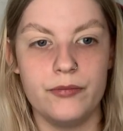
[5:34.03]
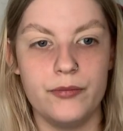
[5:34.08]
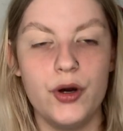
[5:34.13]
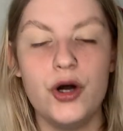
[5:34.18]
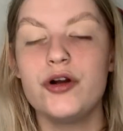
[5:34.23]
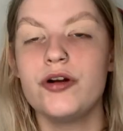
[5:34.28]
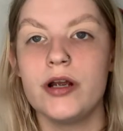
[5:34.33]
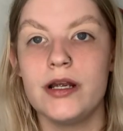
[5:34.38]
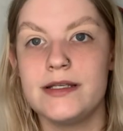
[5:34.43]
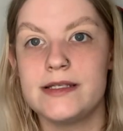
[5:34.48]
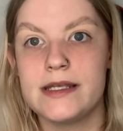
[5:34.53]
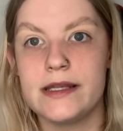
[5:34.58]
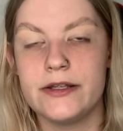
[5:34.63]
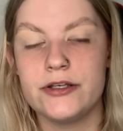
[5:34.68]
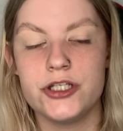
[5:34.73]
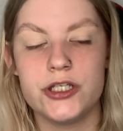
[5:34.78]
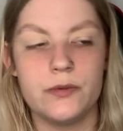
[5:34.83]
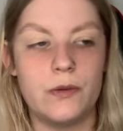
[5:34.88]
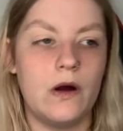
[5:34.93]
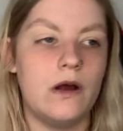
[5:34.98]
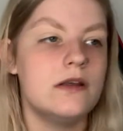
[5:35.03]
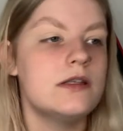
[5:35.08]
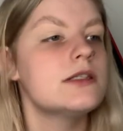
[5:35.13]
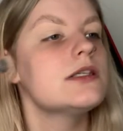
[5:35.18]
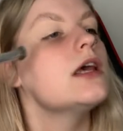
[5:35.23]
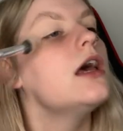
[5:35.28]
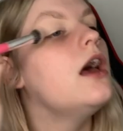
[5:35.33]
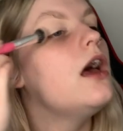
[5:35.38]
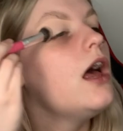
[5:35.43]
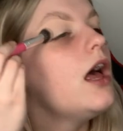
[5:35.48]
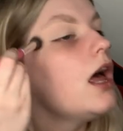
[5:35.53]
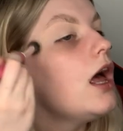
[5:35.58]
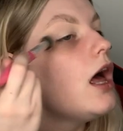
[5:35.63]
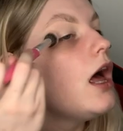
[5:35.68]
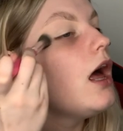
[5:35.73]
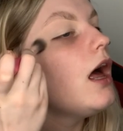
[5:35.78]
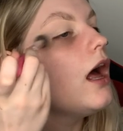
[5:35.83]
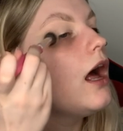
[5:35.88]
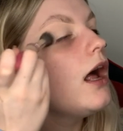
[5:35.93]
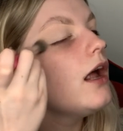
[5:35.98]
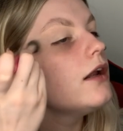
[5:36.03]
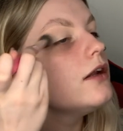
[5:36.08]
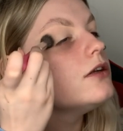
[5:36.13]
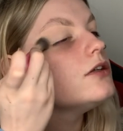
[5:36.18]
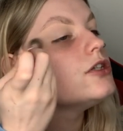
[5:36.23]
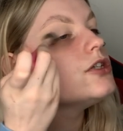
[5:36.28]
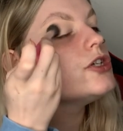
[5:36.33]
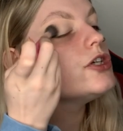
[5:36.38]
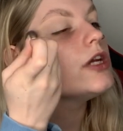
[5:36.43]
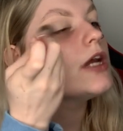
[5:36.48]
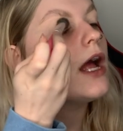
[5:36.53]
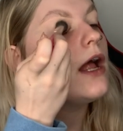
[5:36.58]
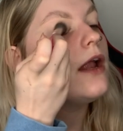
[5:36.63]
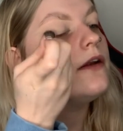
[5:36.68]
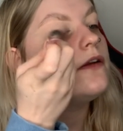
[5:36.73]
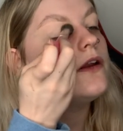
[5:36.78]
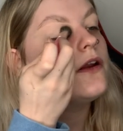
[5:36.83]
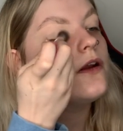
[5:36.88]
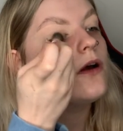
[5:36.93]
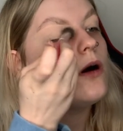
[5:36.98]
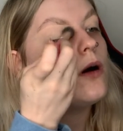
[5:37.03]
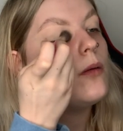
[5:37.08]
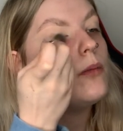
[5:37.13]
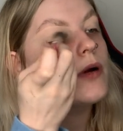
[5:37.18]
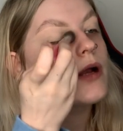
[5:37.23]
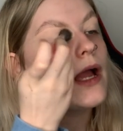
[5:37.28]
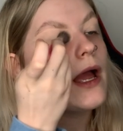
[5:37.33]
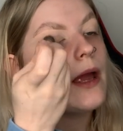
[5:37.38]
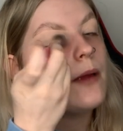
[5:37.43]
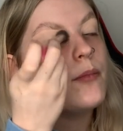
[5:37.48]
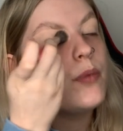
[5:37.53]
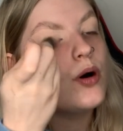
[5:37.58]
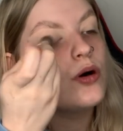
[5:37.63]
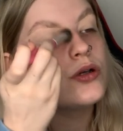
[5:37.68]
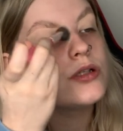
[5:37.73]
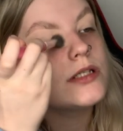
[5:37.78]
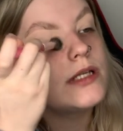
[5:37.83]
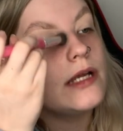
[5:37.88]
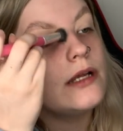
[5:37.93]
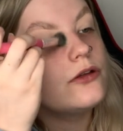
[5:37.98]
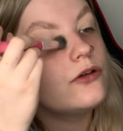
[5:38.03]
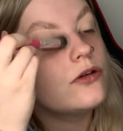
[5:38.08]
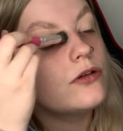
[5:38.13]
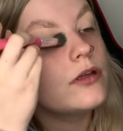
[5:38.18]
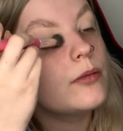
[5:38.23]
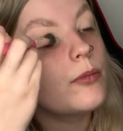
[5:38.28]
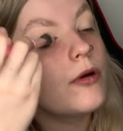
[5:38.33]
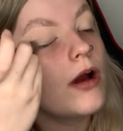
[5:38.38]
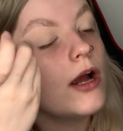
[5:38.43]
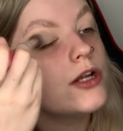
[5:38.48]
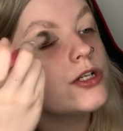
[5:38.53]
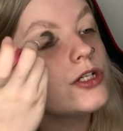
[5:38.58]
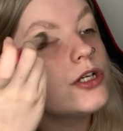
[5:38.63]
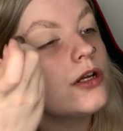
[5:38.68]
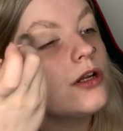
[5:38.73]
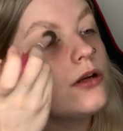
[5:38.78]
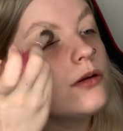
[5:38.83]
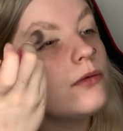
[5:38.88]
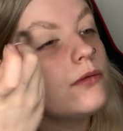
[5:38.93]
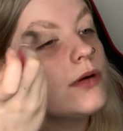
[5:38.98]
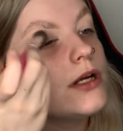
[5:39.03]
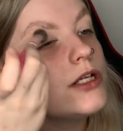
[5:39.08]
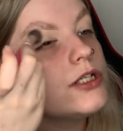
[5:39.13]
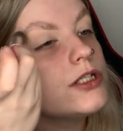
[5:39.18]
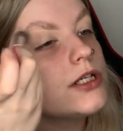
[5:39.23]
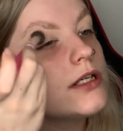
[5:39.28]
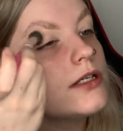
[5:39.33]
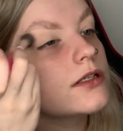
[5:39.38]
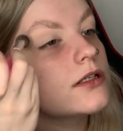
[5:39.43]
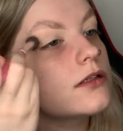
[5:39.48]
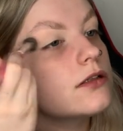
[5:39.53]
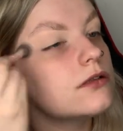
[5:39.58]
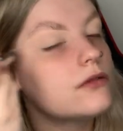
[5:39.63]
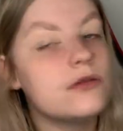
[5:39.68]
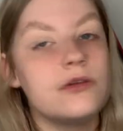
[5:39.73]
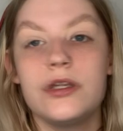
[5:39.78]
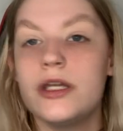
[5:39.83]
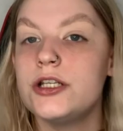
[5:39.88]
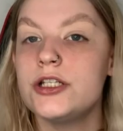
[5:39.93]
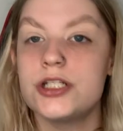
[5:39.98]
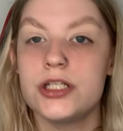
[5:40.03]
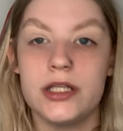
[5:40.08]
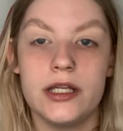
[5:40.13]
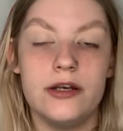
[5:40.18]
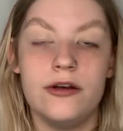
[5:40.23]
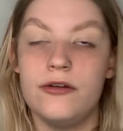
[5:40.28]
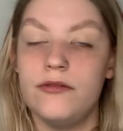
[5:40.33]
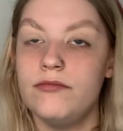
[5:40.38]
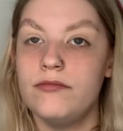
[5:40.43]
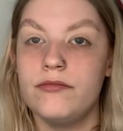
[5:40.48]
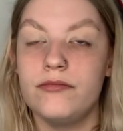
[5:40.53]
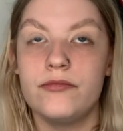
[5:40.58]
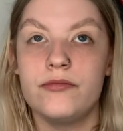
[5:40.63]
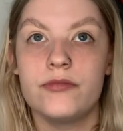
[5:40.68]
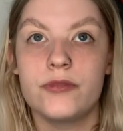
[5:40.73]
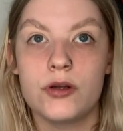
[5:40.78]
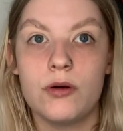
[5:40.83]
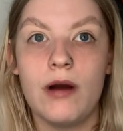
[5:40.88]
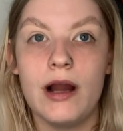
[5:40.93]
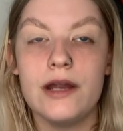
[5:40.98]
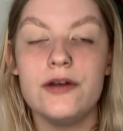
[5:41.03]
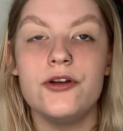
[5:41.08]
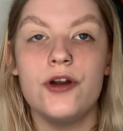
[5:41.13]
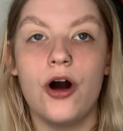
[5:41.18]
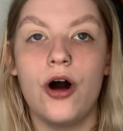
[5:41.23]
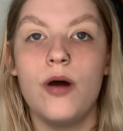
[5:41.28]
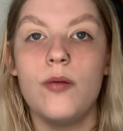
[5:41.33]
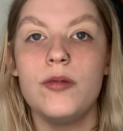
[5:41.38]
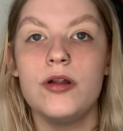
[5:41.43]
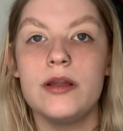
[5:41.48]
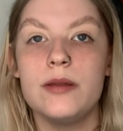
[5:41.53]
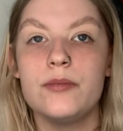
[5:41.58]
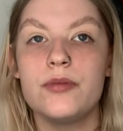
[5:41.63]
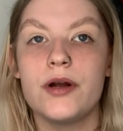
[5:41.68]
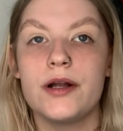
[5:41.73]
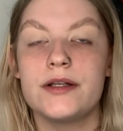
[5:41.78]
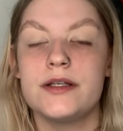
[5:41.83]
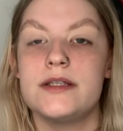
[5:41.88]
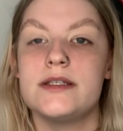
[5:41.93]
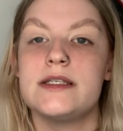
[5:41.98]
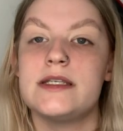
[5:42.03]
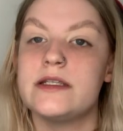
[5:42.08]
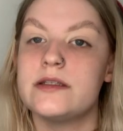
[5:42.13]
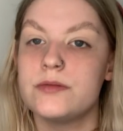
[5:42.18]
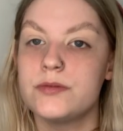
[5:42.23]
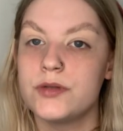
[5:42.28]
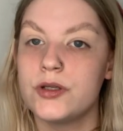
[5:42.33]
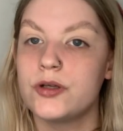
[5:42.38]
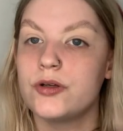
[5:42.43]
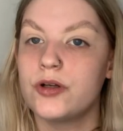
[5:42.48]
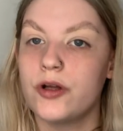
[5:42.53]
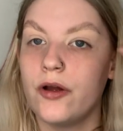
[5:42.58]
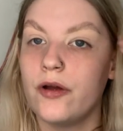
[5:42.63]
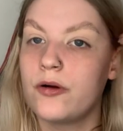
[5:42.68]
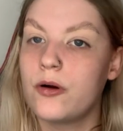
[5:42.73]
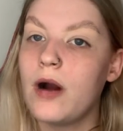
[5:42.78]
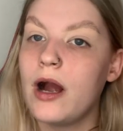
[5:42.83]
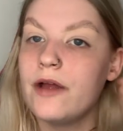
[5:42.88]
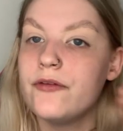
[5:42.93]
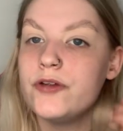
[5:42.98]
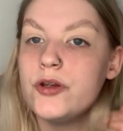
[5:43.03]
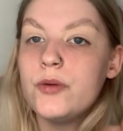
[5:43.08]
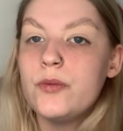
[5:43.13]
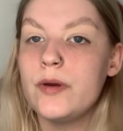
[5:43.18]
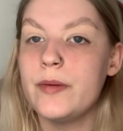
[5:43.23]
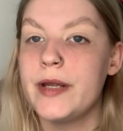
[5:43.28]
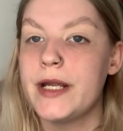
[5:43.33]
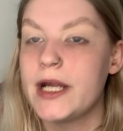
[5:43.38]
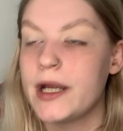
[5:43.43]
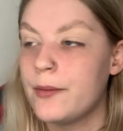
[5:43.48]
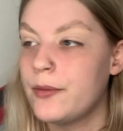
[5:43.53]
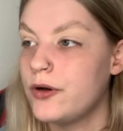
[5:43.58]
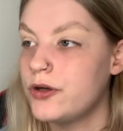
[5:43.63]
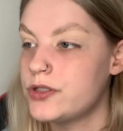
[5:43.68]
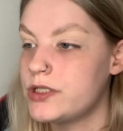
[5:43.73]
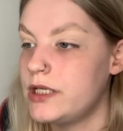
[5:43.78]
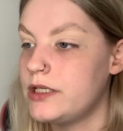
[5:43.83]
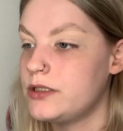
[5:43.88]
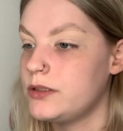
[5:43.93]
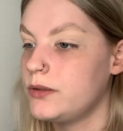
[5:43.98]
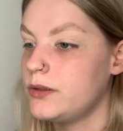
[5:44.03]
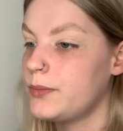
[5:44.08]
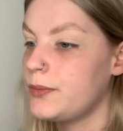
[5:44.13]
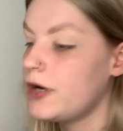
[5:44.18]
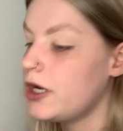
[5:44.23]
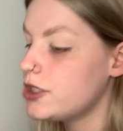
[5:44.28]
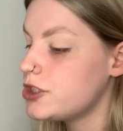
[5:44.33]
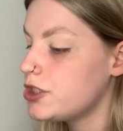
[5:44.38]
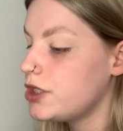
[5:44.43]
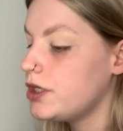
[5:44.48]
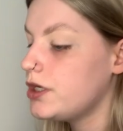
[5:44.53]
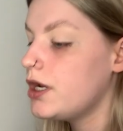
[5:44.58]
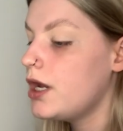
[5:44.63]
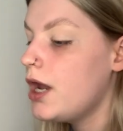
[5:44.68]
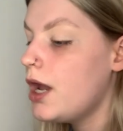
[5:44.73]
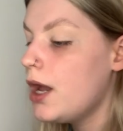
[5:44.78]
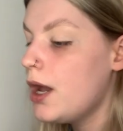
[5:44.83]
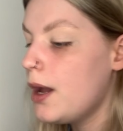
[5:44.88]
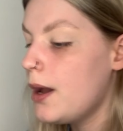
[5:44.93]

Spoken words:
more crazy than she was, and she ended up getting postnatal depression, which is literally quite normal in pregnancies. Quite a few women get postnatal depression.